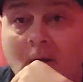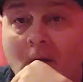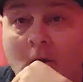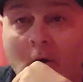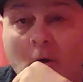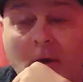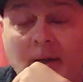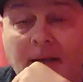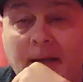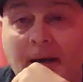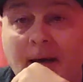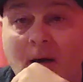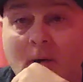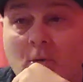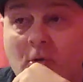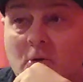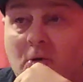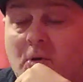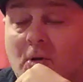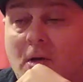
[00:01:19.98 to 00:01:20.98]
early
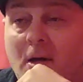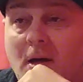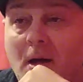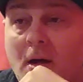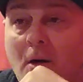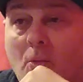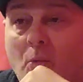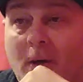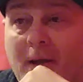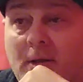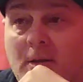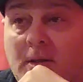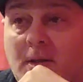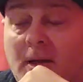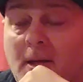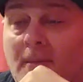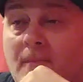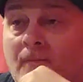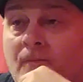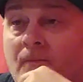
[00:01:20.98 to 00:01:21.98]
hours
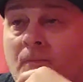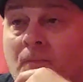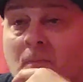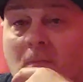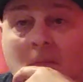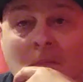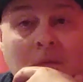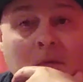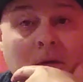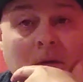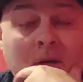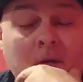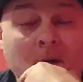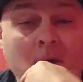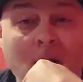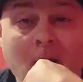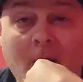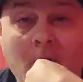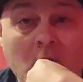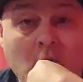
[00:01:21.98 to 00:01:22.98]
Wednesday
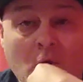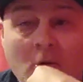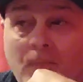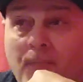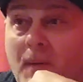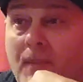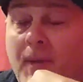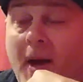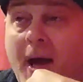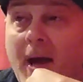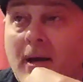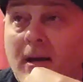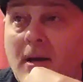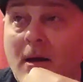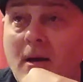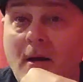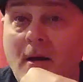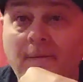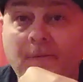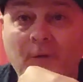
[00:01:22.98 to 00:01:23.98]
and should be back
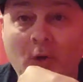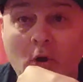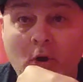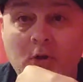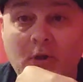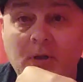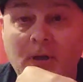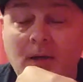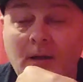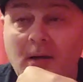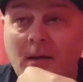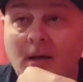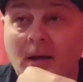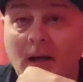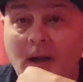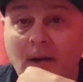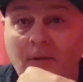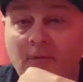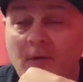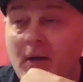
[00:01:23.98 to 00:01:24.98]
Thursday
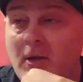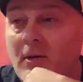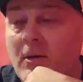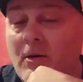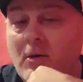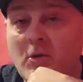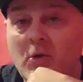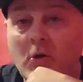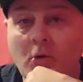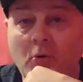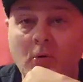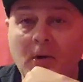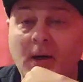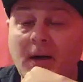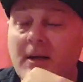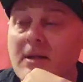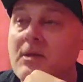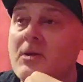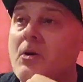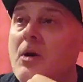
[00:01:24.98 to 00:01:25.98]
evening,
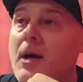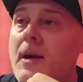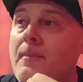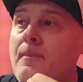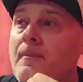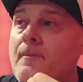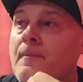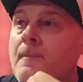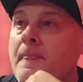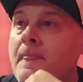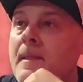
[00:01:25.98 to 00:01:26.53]
UK time.